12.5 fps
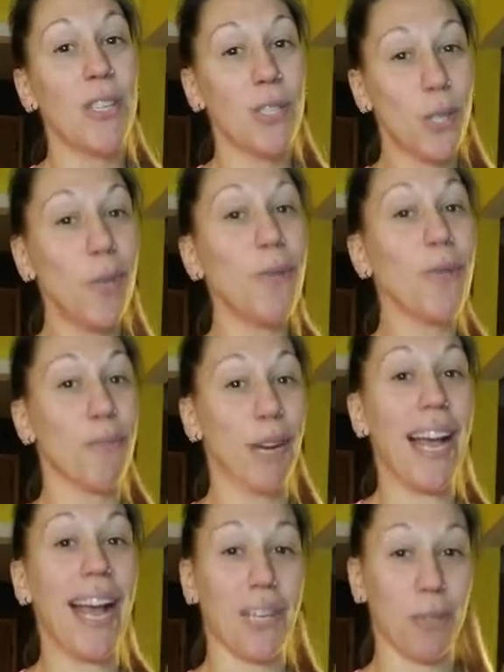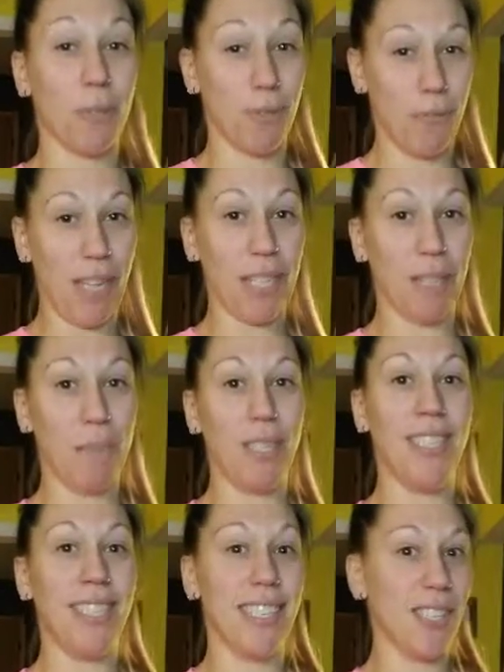to the actual
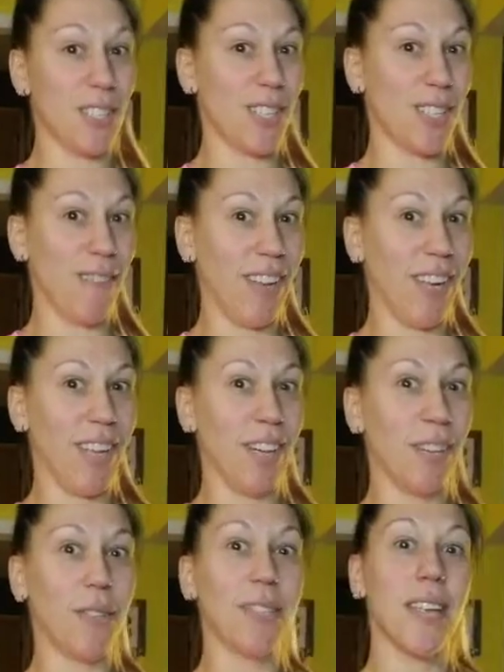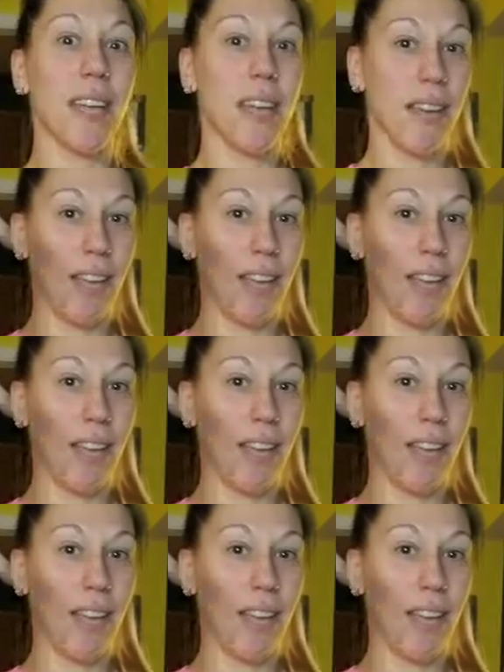recipes, not just the videos.